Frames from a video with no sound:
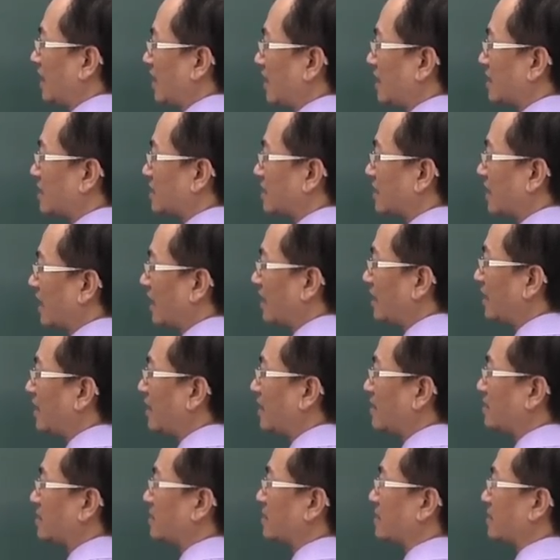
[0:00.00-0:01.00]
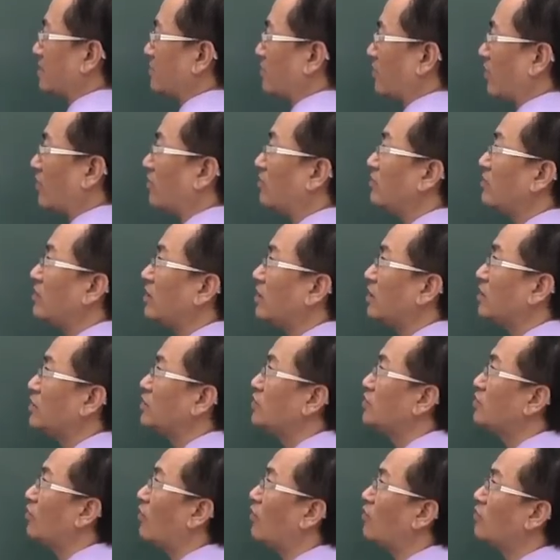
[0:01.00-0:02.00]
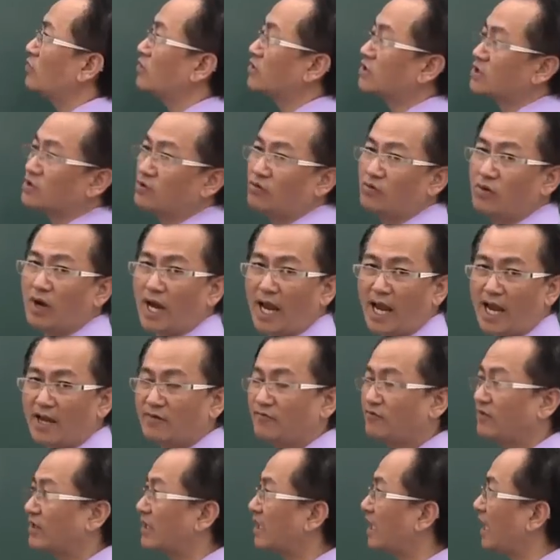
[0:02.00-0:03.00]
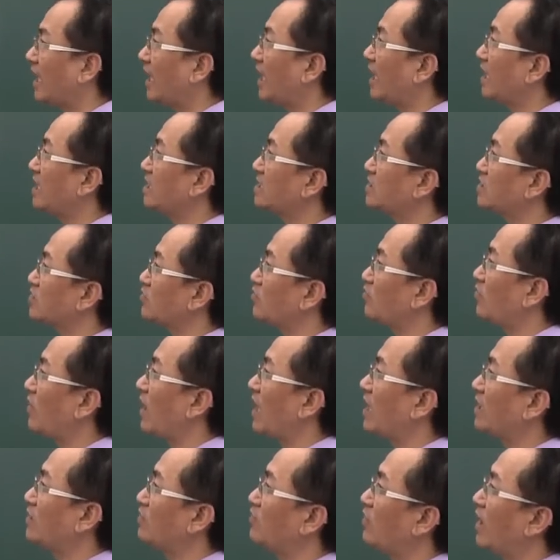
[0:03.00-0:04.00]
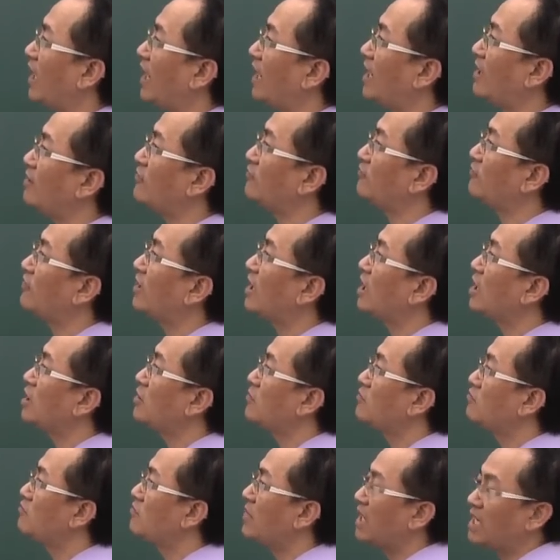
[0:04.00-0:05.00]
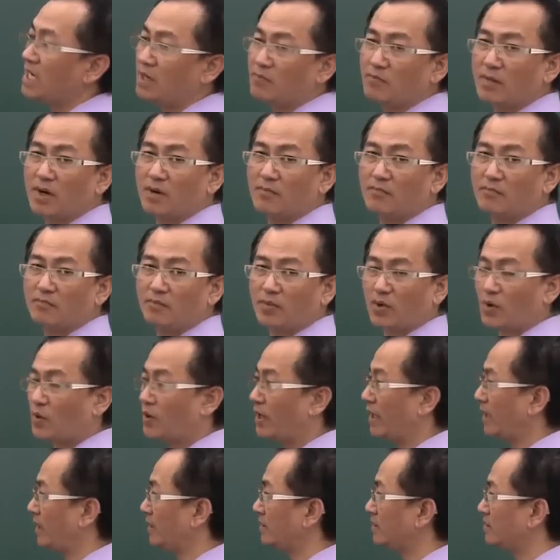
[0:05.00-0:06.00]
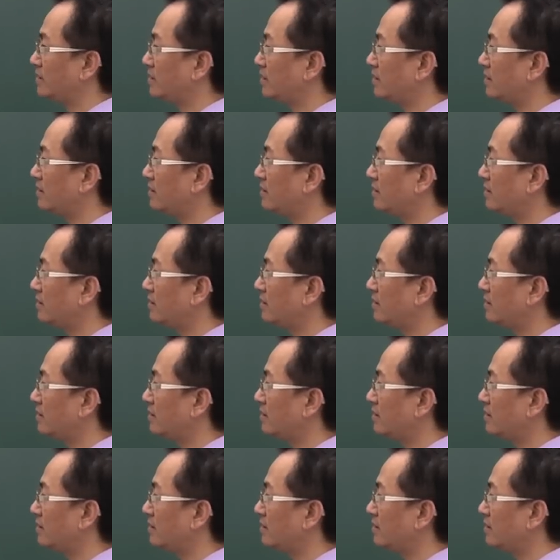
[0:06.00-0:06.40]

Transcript: is greater than 0, you also have a case where you have minimum point.